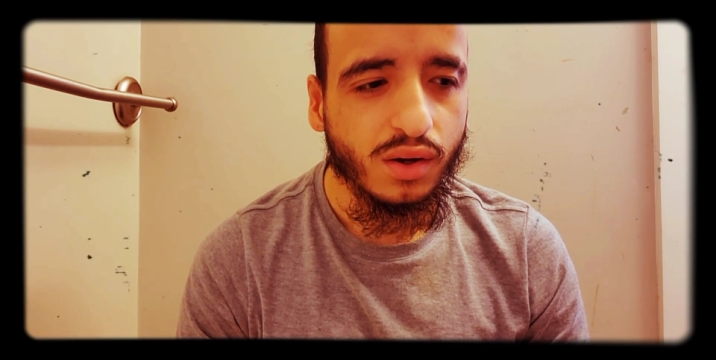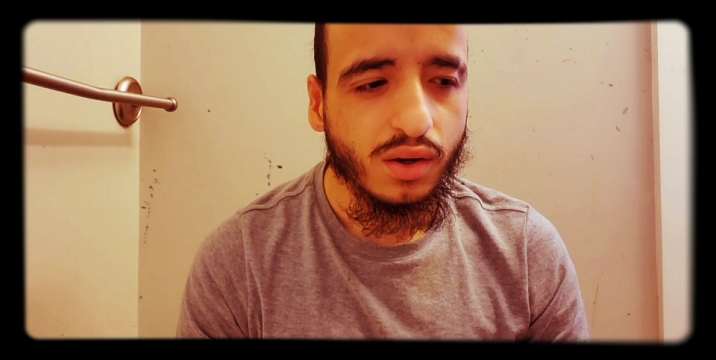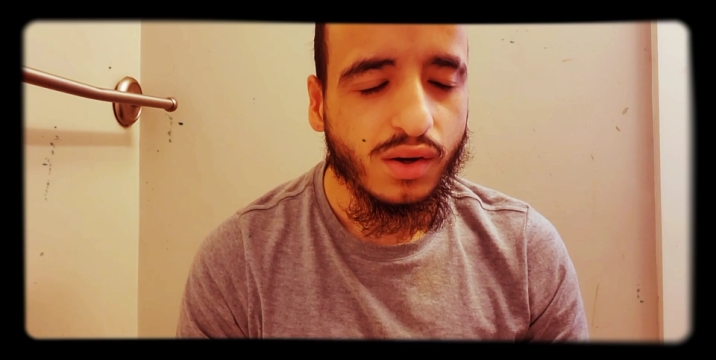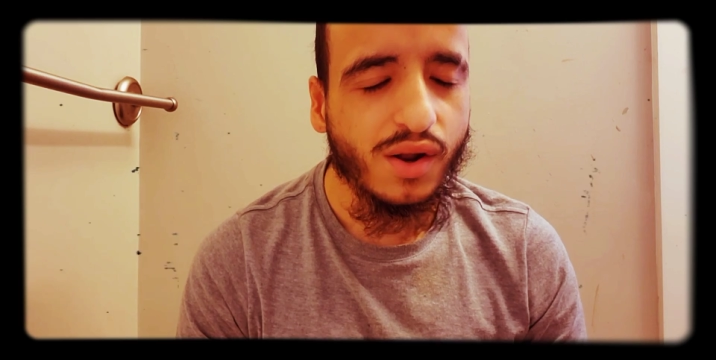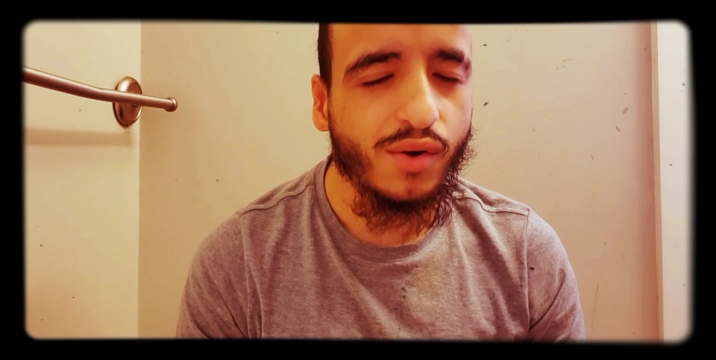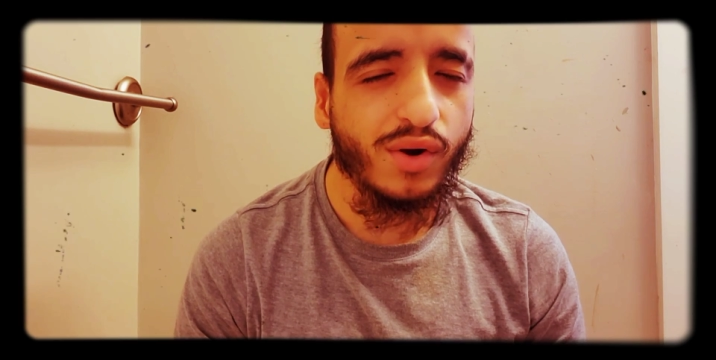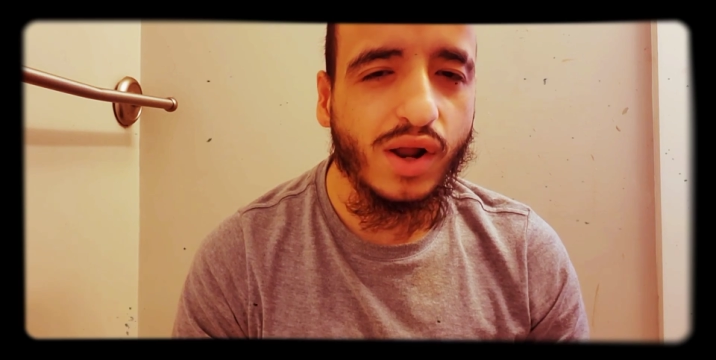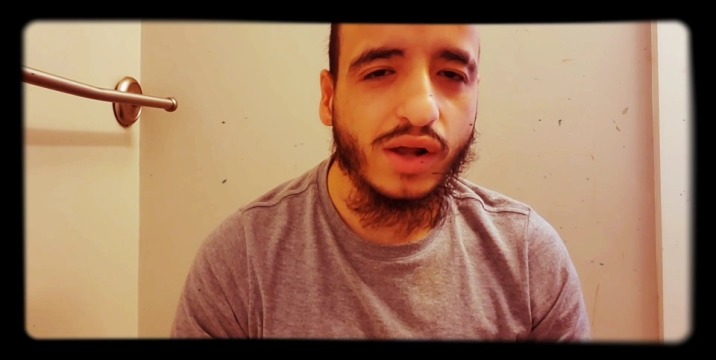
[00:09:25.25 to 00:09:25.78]

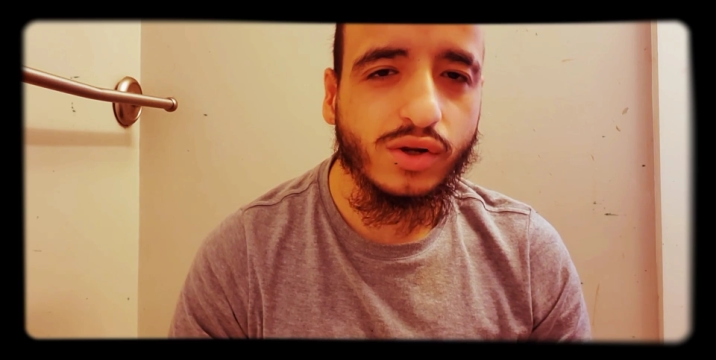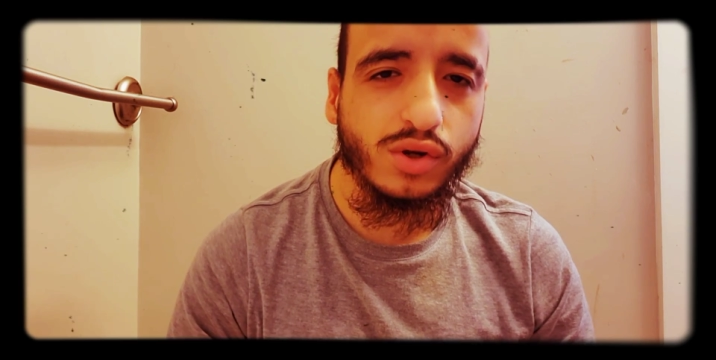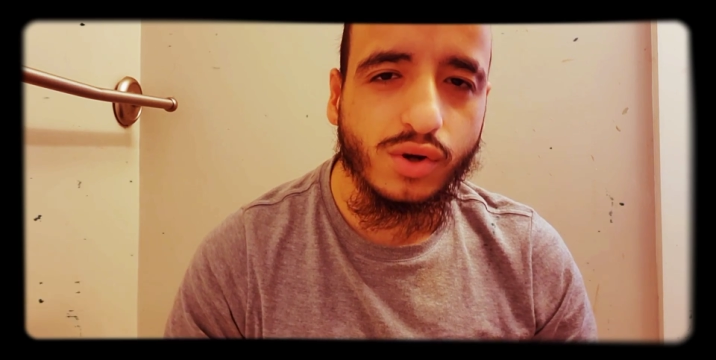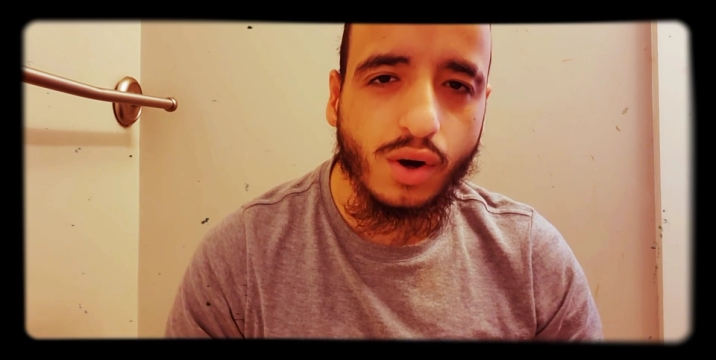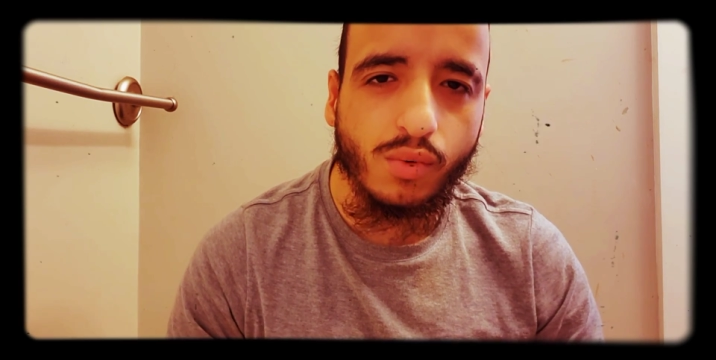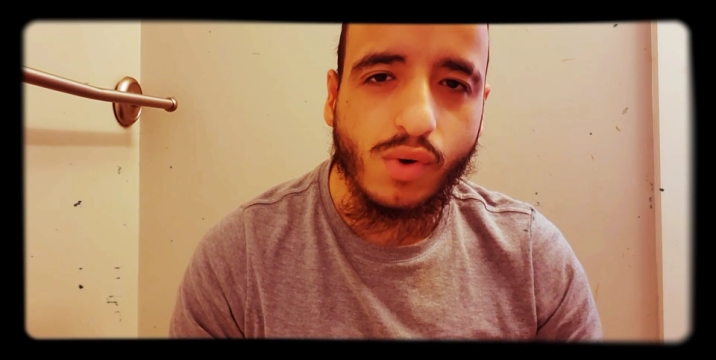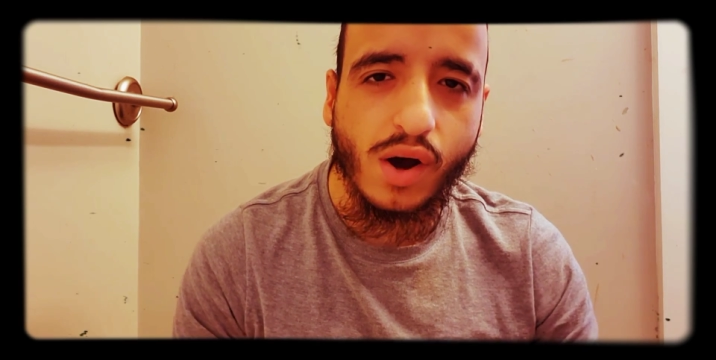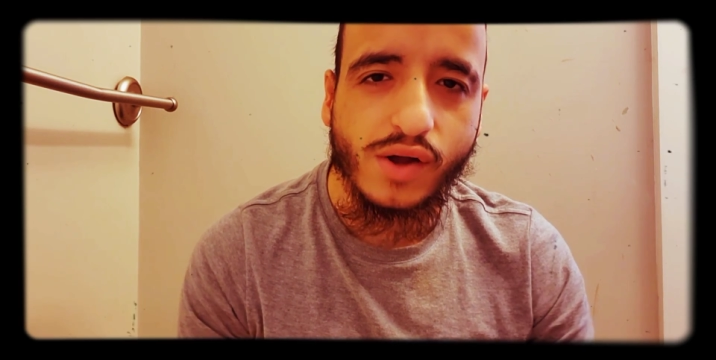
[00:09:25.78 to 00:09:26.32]
They were like, you
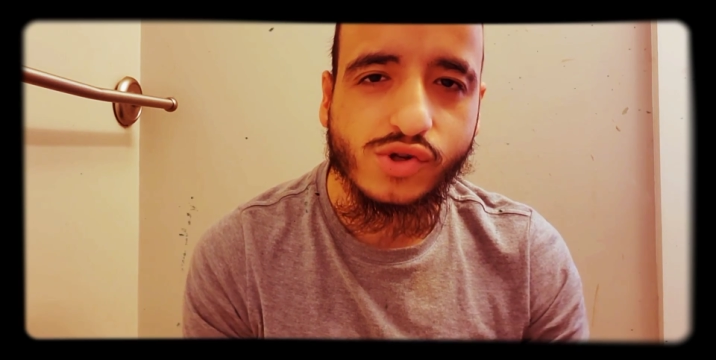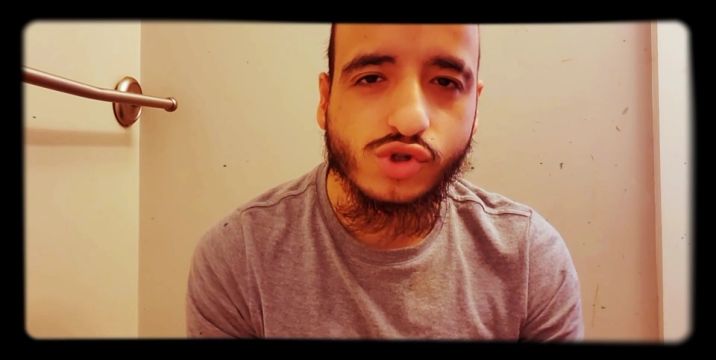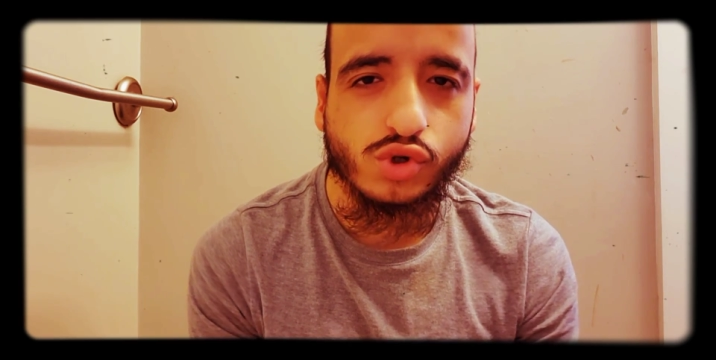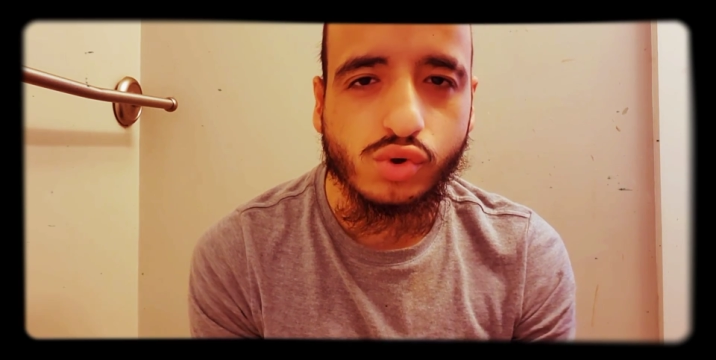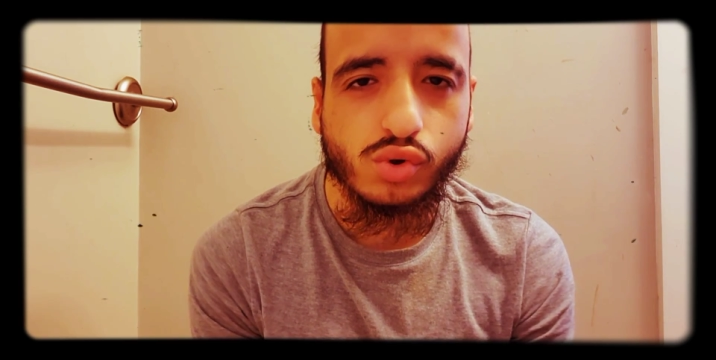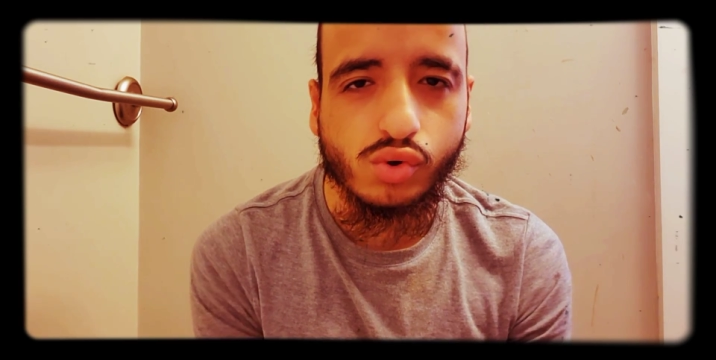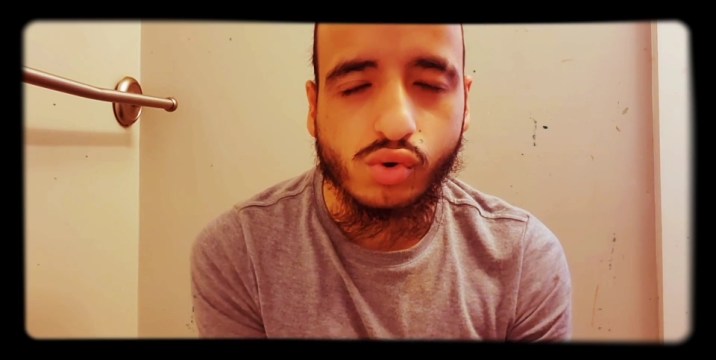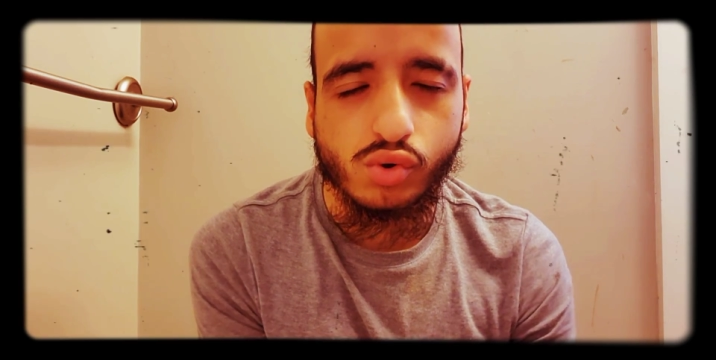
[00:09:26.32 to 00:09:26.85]
know what, it's
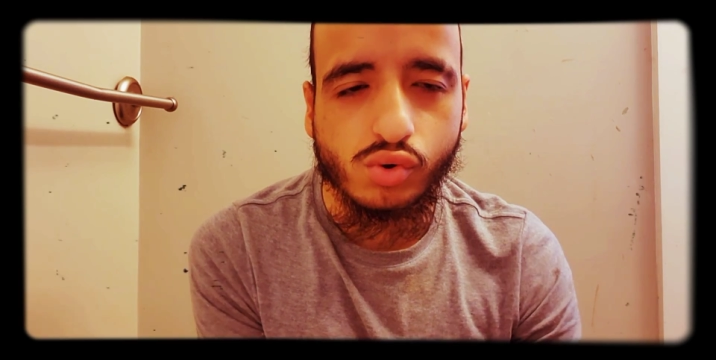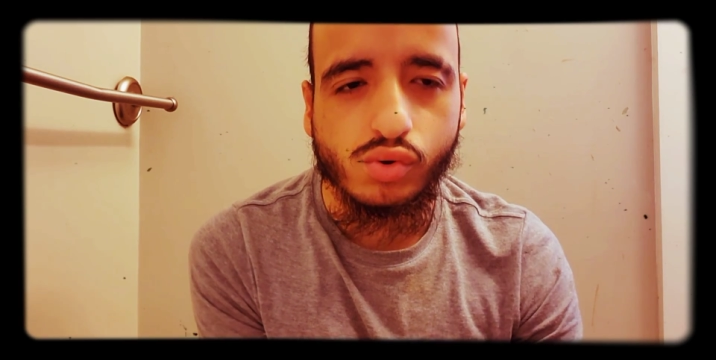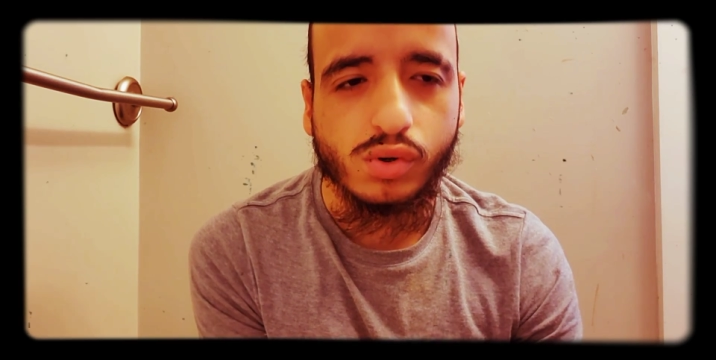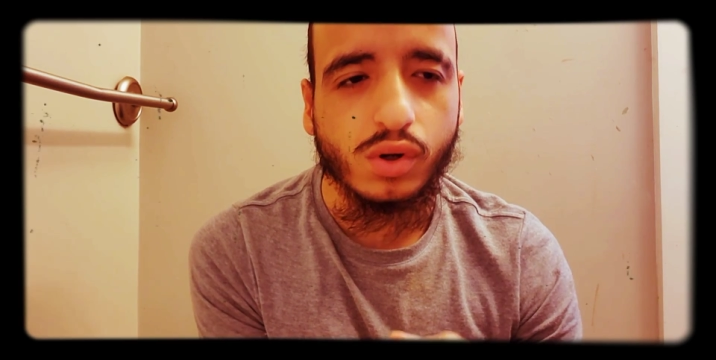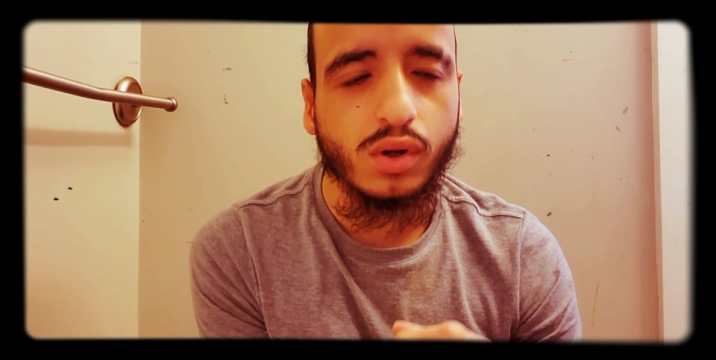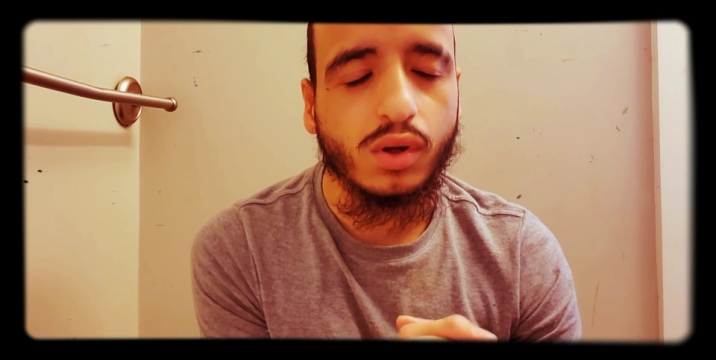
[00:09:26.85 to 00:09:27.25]
cool.